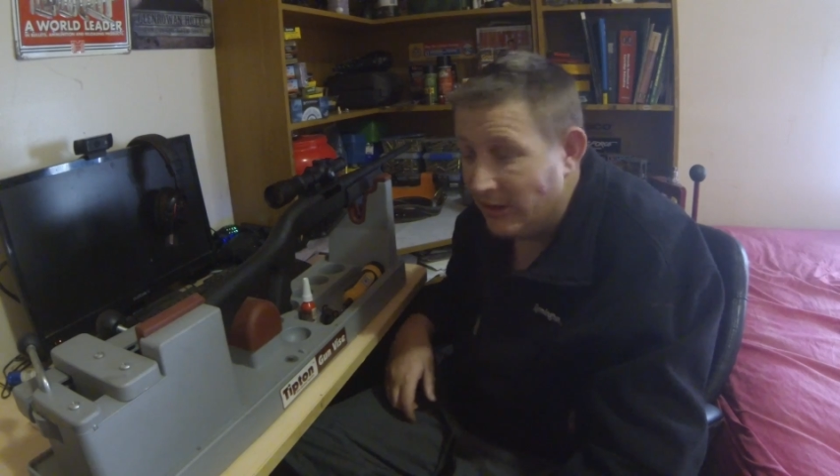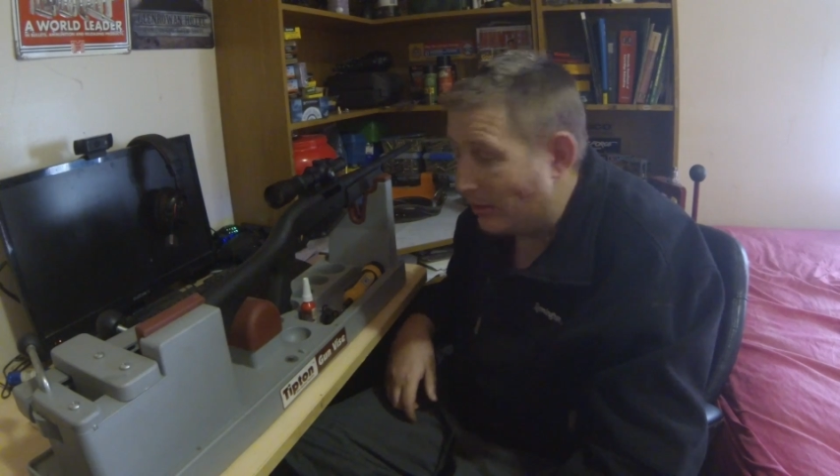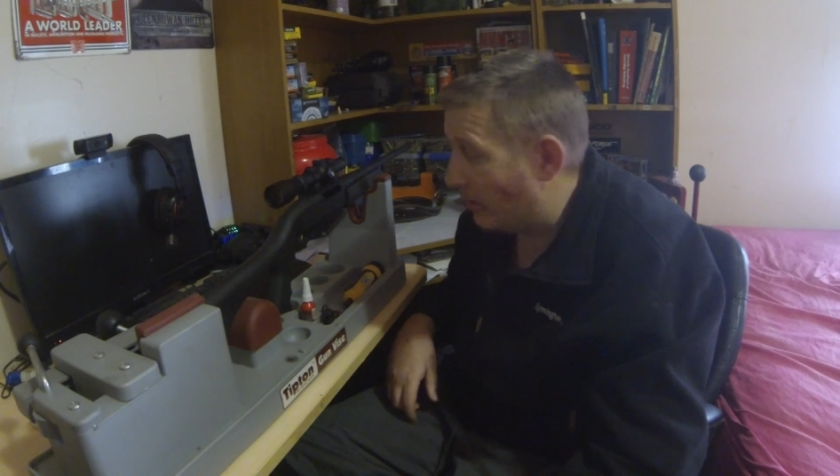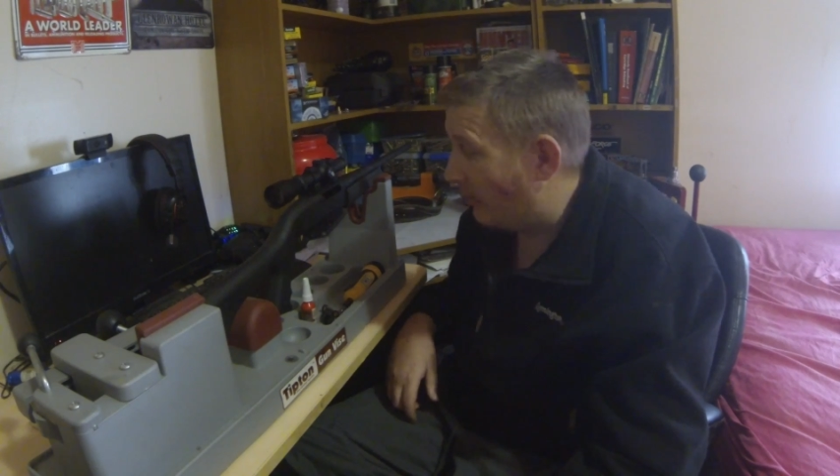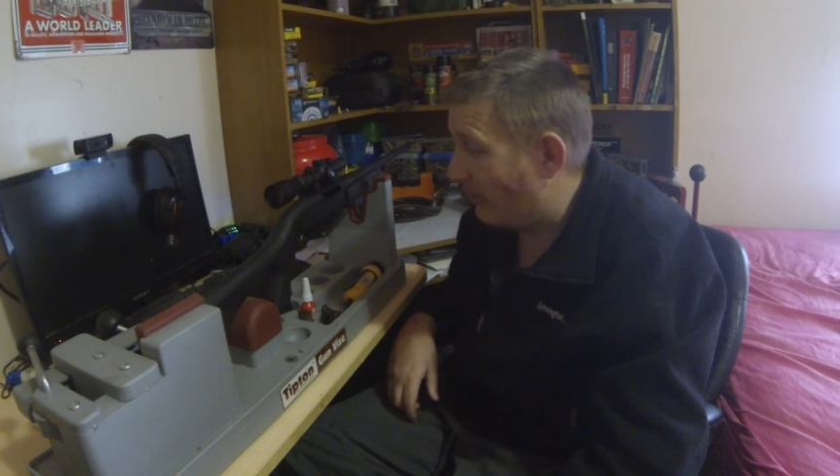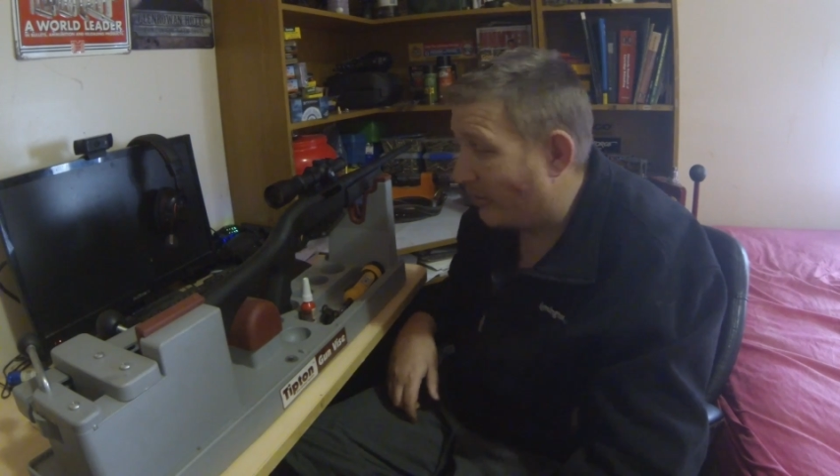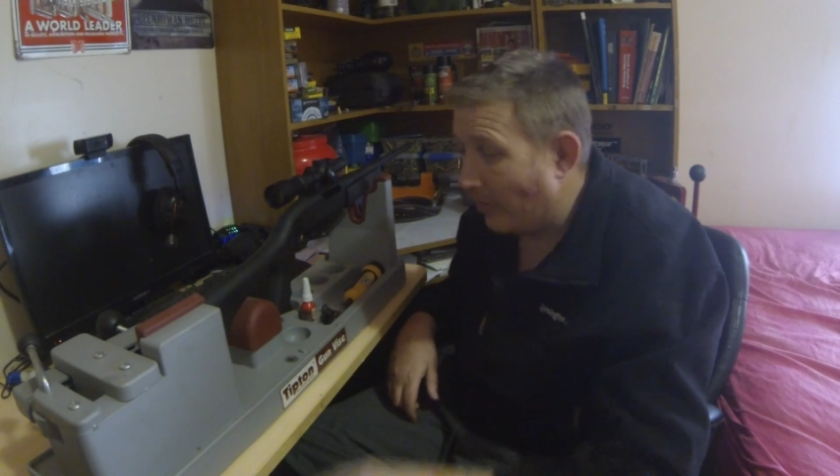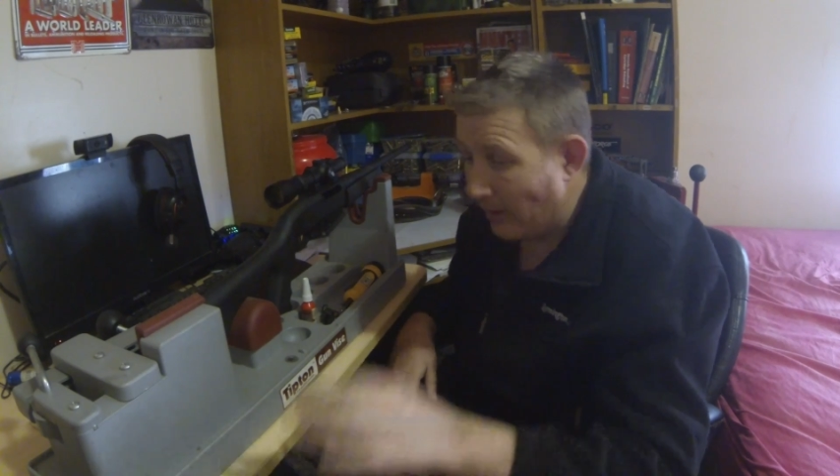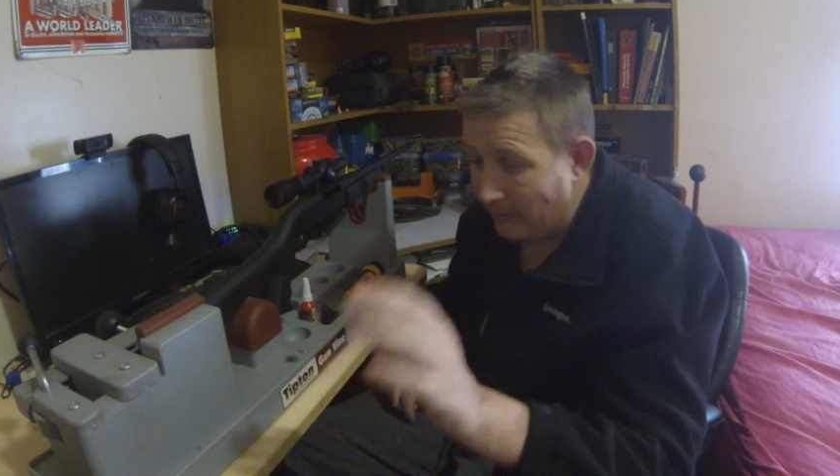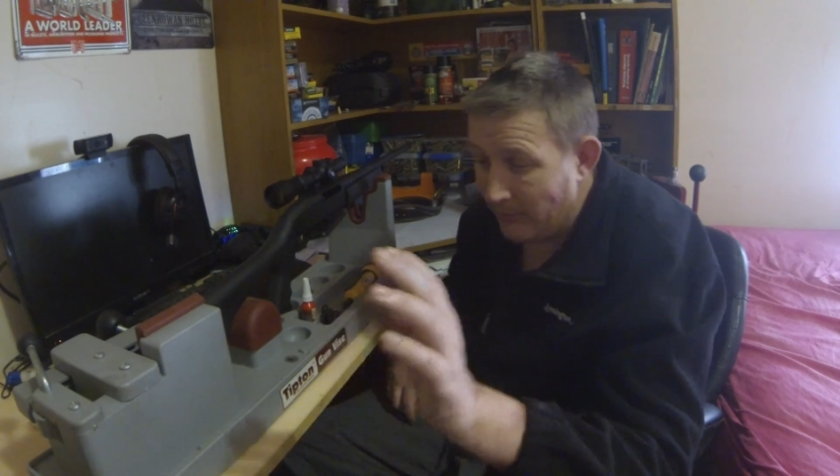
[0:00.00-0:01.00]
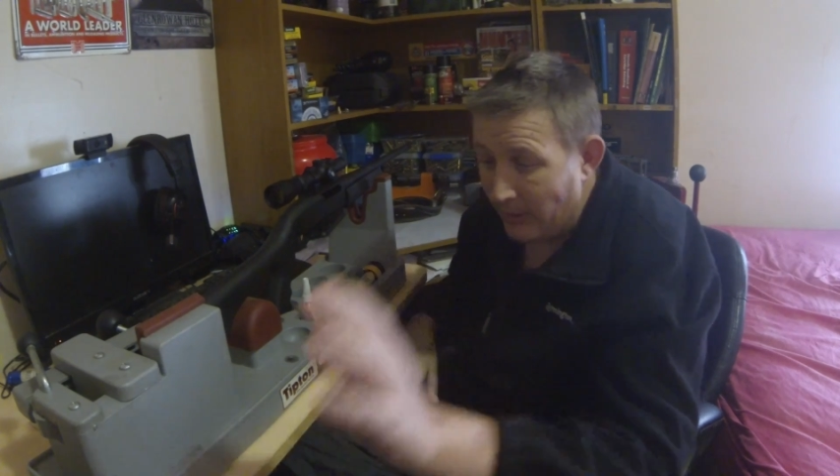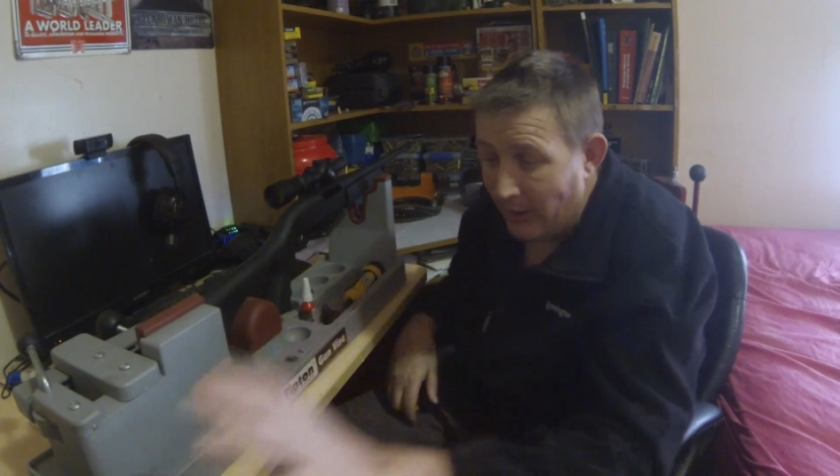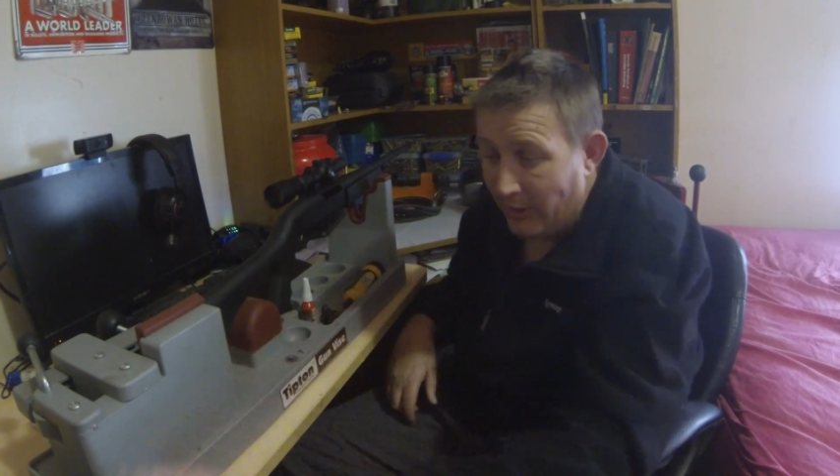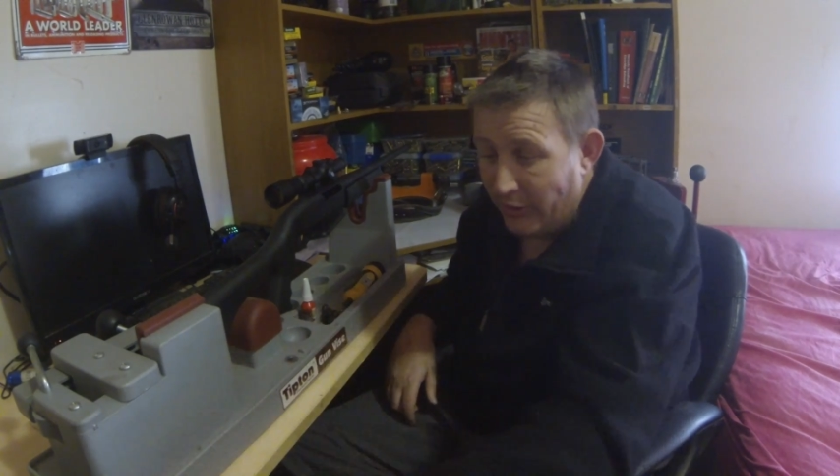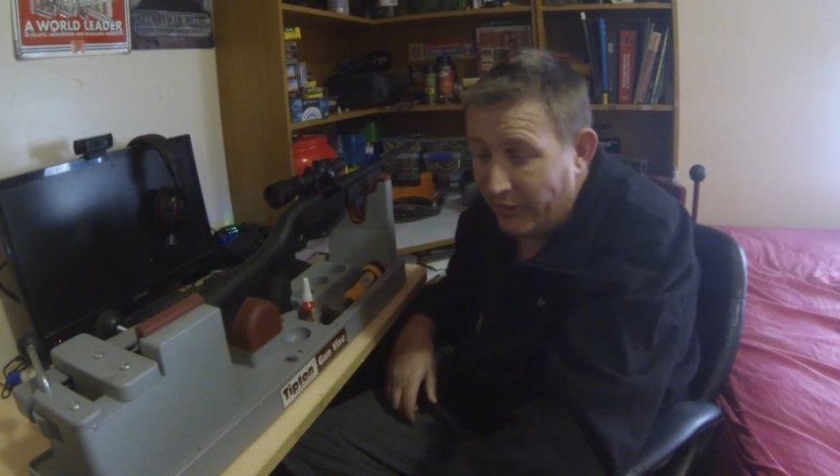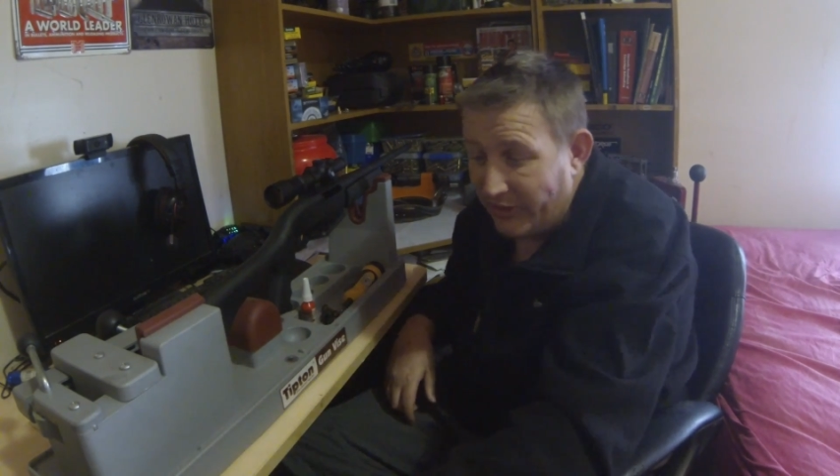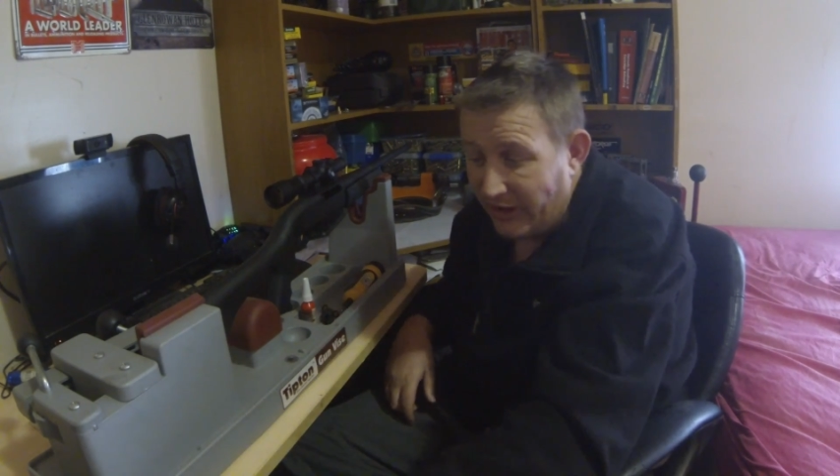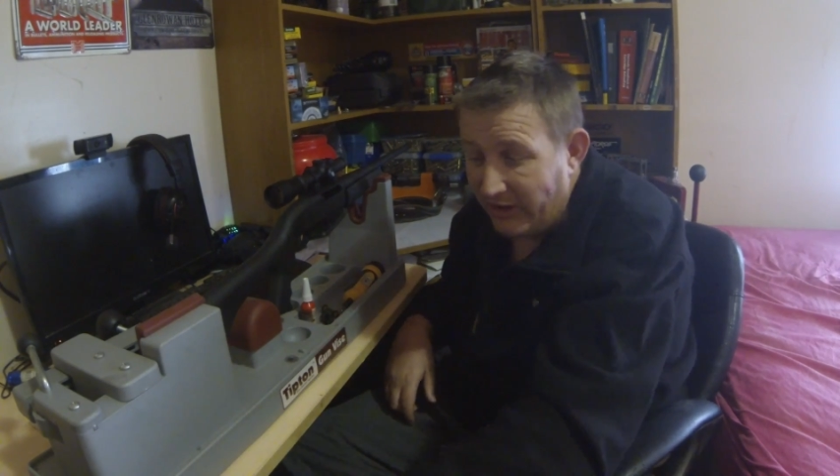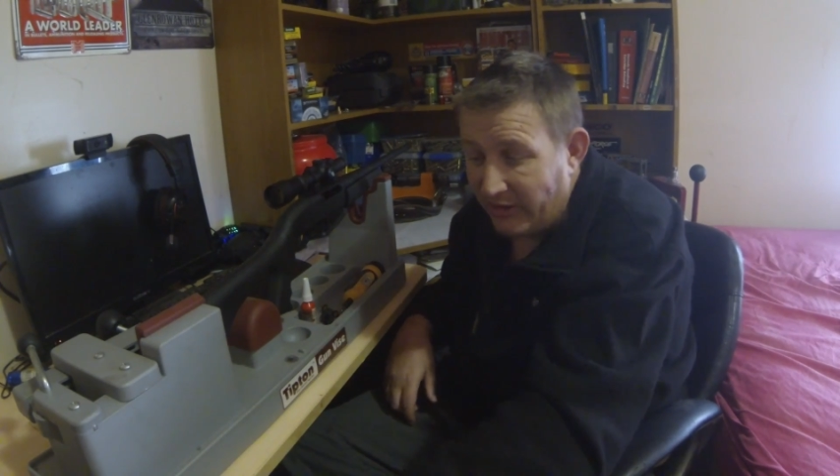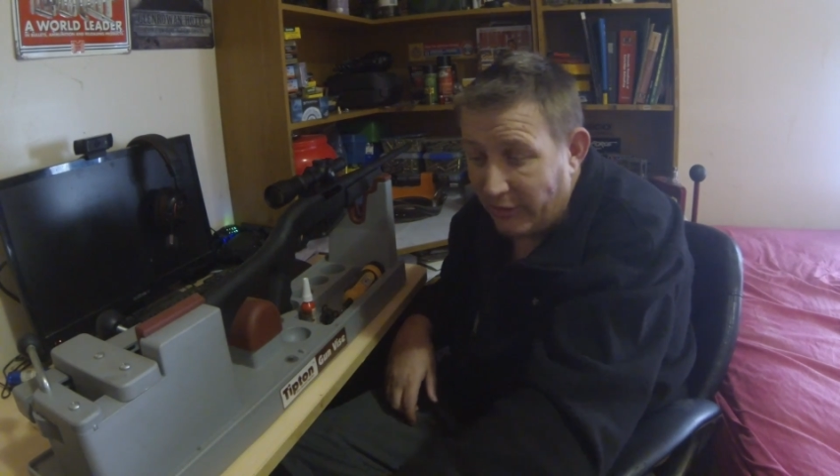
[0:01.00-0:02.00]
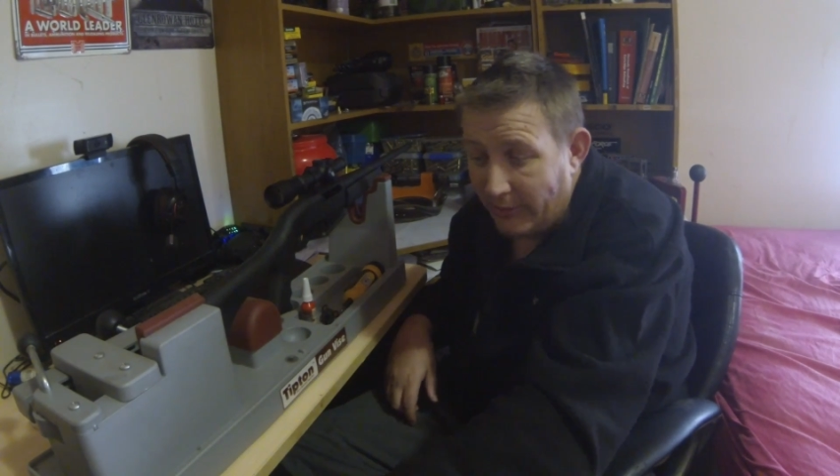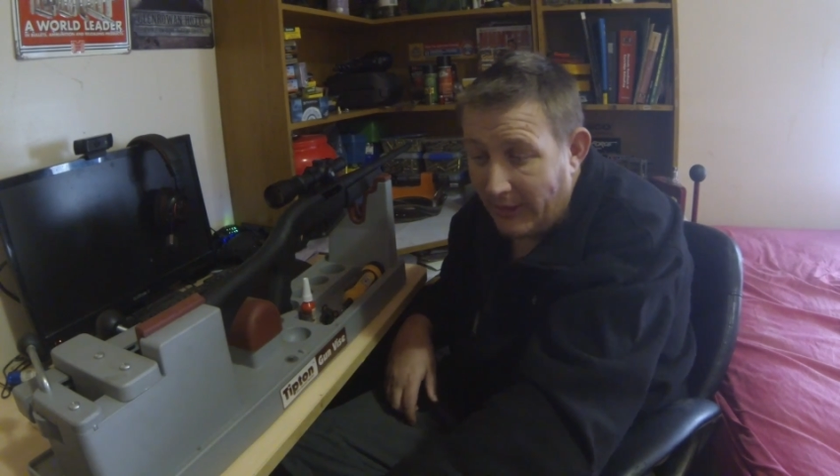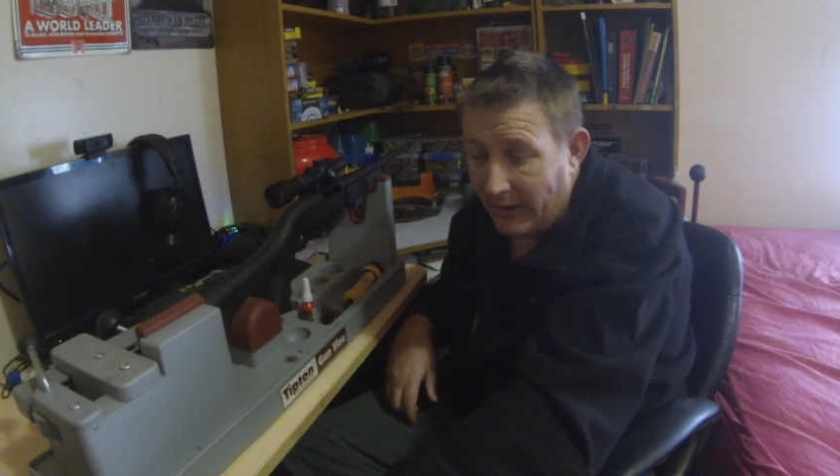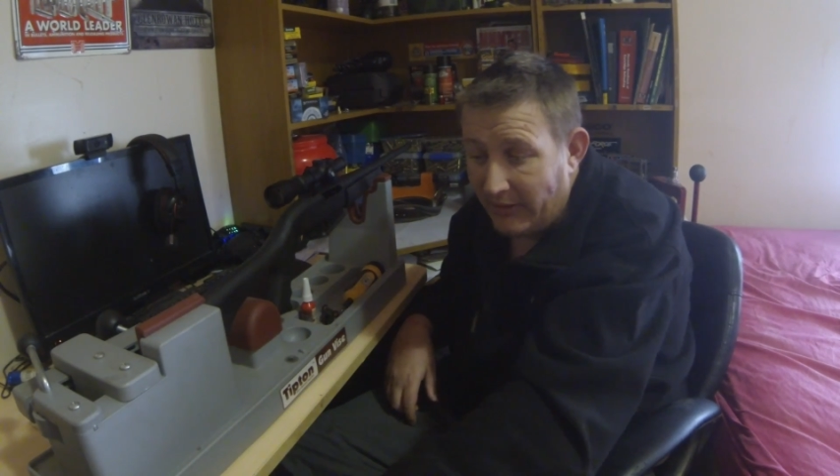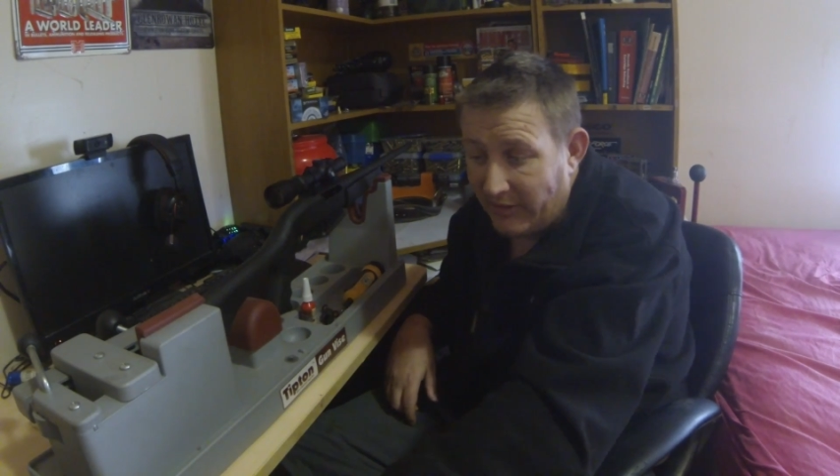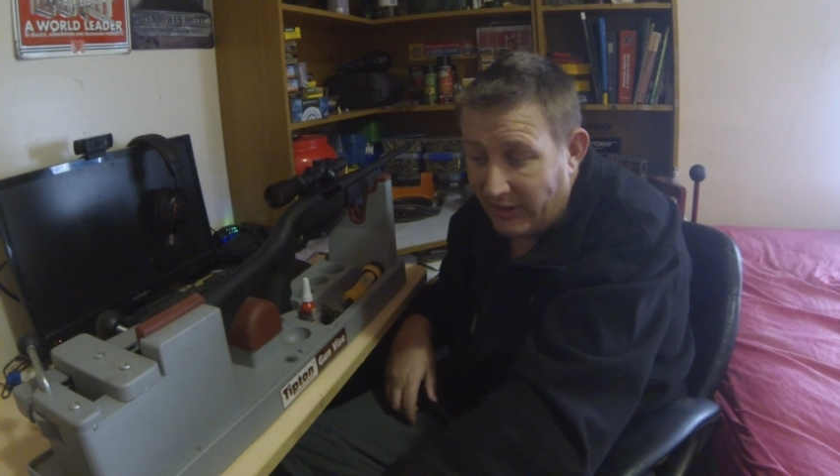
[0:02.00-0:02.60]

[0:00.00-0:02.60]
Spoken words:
A little bit of time. These kits are about,